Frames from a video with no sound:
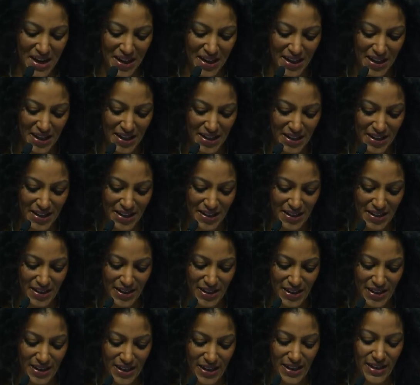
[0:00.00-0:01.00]

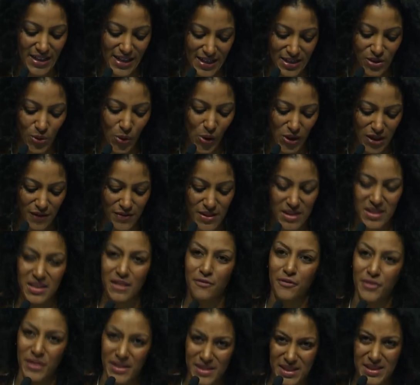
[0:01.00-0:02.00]
Yes, all of the
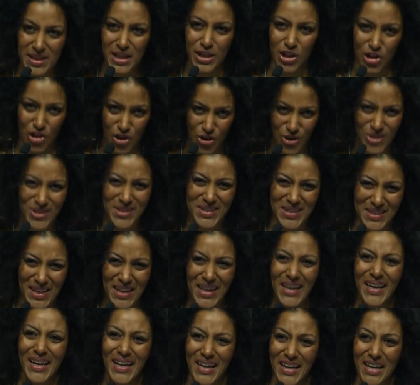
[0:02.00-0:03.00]
different sessions.
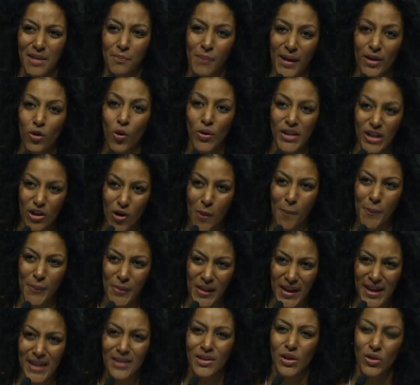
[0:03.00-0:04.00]
My only
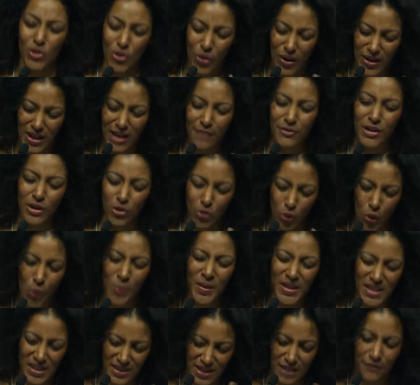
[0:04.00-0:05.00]
complaint, you are having too
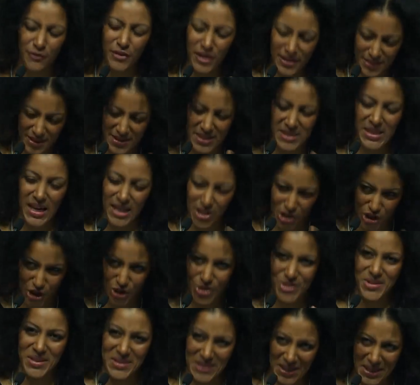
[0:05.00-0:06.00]
many different
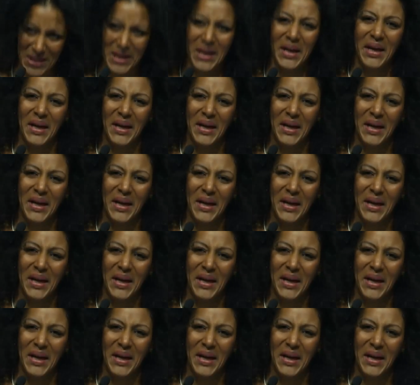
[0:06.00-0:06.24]
sessions.